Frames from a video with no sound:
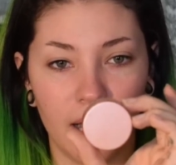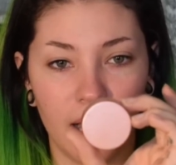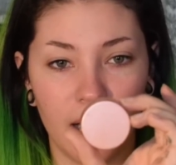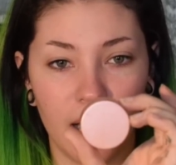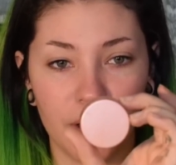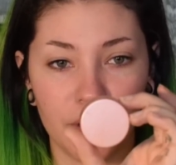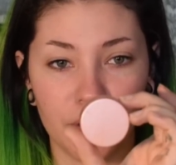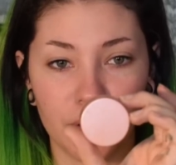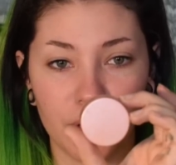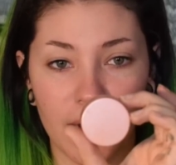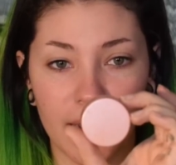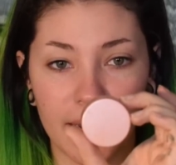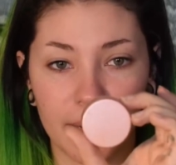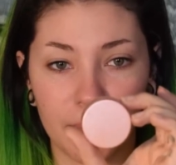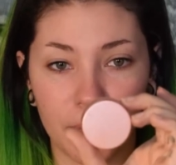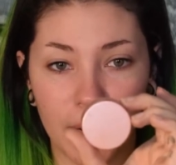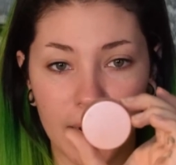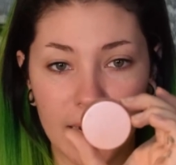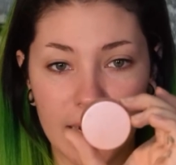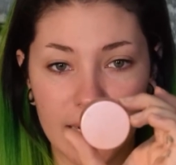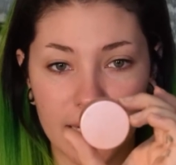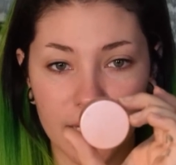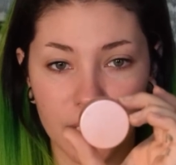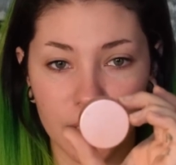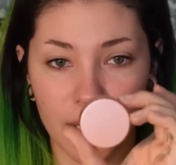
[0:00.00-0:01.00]
Under Eye
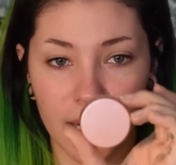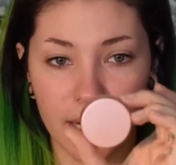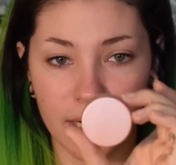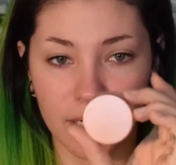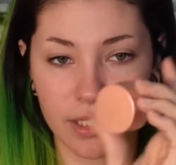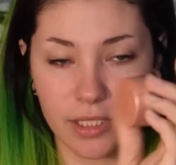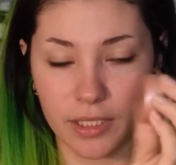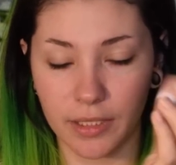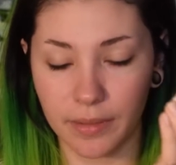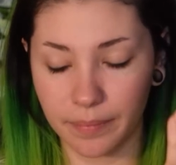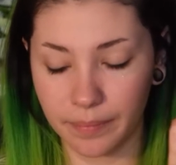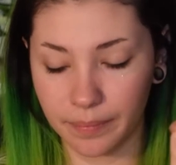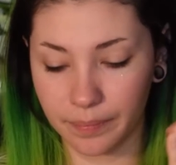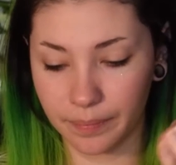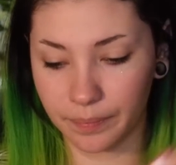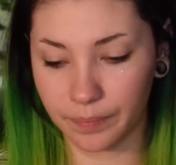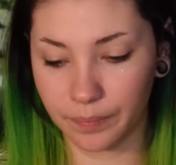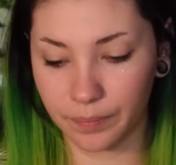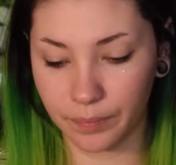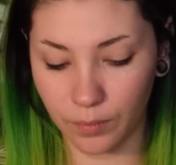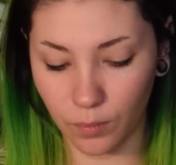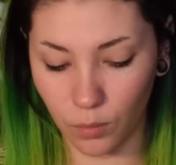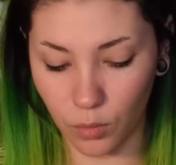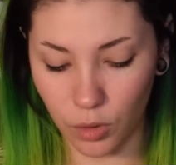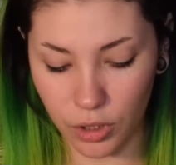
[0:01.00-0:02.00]
Brightening Corrector,
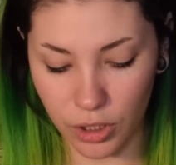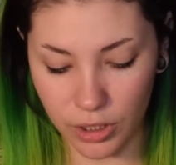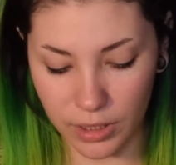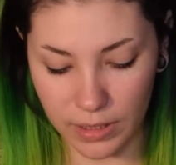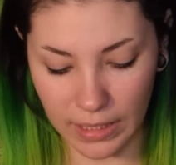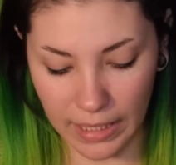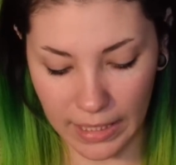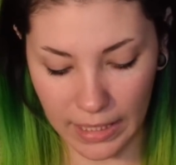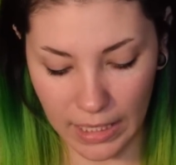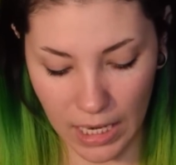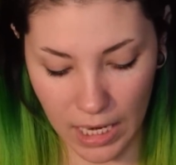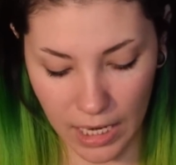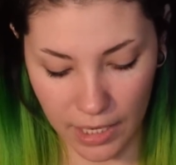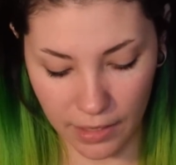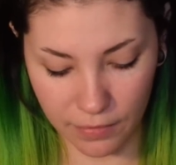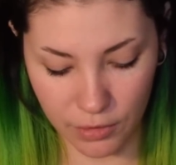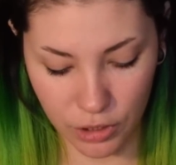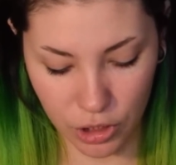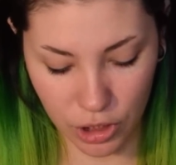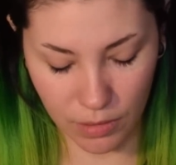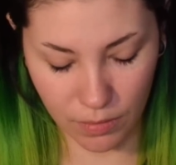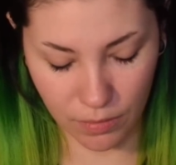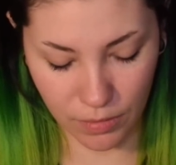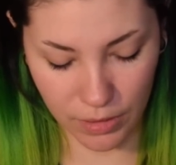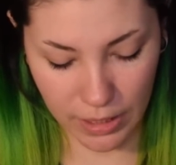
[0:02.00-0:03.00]
which is like kind of
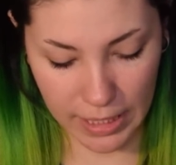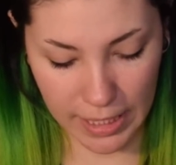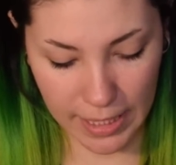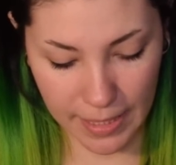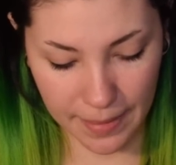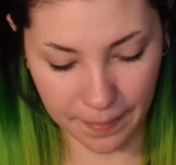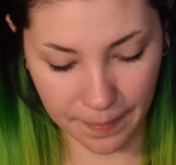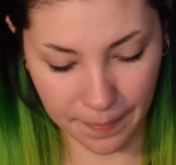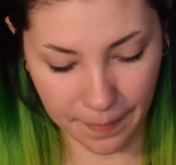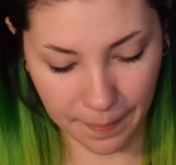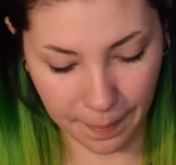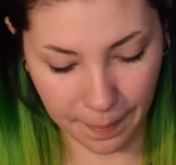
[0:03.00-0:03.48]
shimmery